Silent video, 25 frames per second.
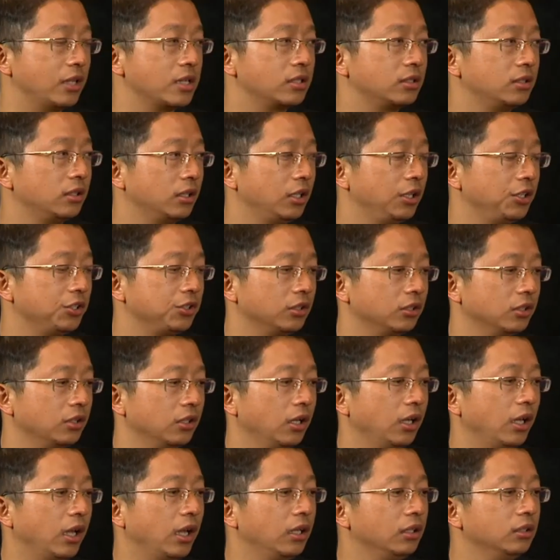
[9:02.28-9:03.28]
destination,
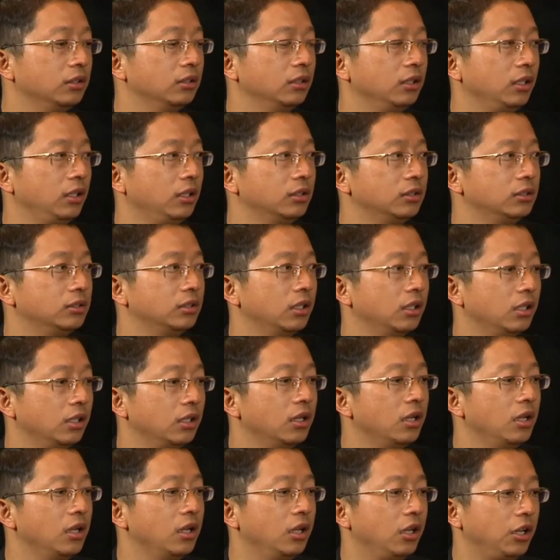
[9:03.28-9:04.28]
and is the